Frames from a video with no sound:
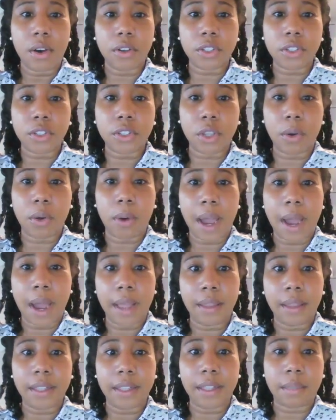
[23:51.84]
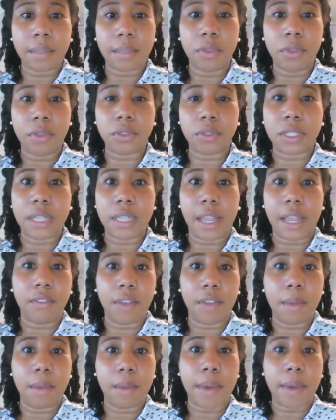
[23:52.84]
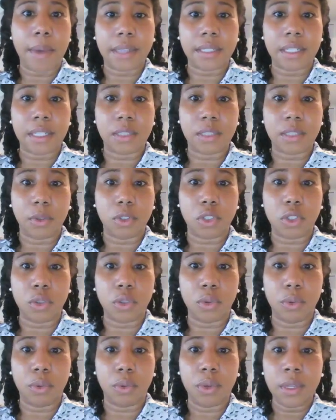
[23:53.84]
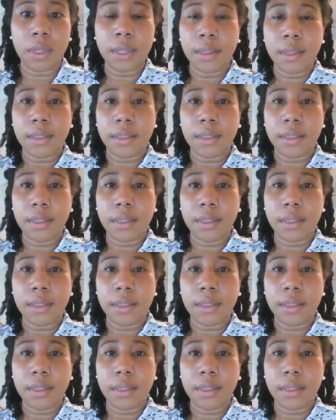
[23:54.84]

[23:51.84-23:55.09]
also highlight some of those negative impacts as well too,